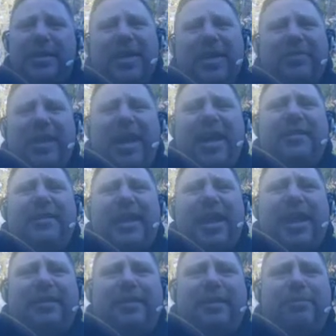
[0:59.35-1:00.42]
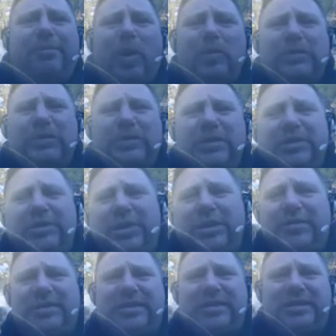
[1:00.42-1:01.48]
I've contacted posting
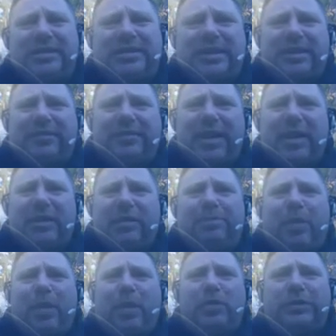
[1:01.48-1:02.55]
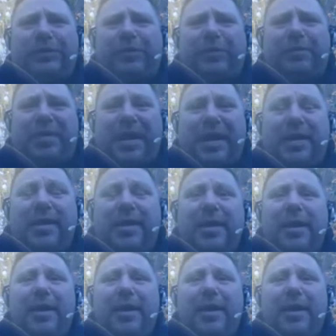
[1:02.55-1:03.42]
services to see if they could post for me.